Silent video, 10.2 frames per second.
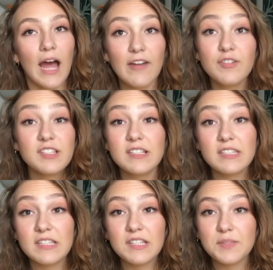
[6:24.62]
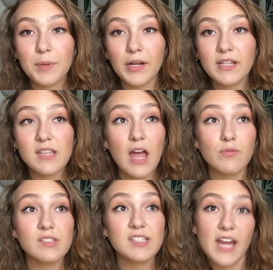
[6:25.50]
Ever since this experience, I
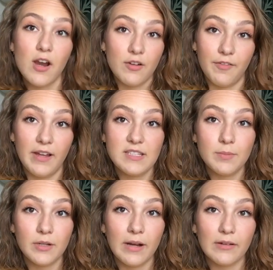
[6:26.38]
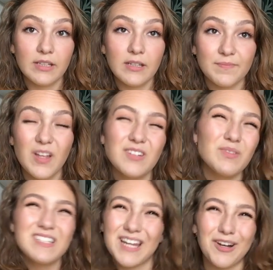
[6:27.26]
was terrified to be around him. Not
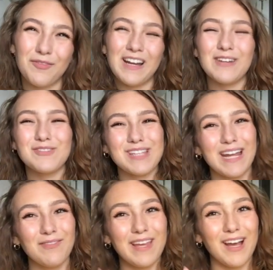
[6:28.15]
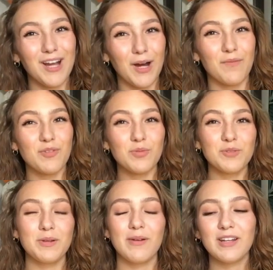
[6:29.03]
really terrified, I was kind of like uncomfortable
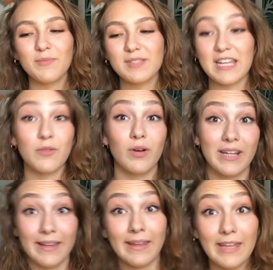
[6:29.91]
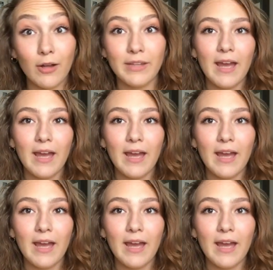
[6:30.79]
to be around him because I didn't want to get like yelled